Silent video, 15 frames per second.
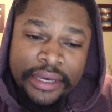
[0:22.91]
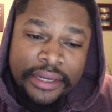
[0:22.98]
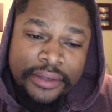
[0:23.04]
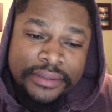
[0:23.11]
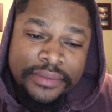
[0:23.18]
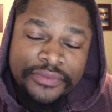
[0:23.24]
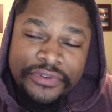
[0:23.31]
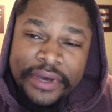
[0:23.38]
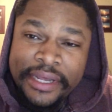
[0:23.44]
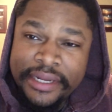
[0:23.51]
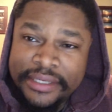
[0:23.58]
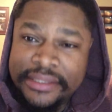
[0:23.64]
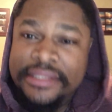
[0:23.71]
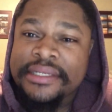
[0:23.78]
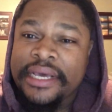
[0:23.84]
and some
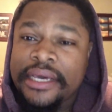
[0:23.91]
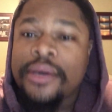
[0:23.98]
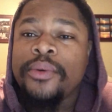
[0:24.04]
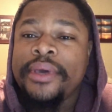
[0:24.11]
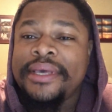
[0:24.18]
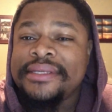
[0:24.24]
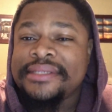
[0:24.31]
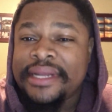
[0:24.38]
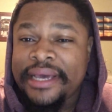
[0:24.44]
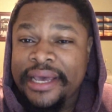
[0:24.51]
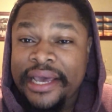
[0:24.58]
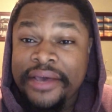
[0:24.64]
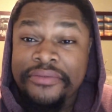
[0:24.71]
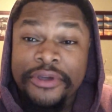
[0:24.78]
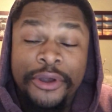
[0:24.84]
findings and takeaways that I
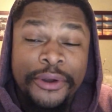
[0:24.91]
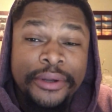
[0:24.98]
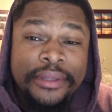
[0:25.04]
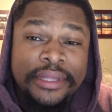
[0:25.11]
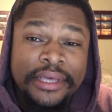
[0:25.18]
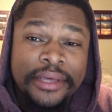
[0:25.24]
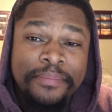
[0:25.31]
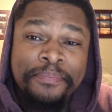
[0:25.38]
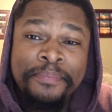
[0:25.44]
have currently.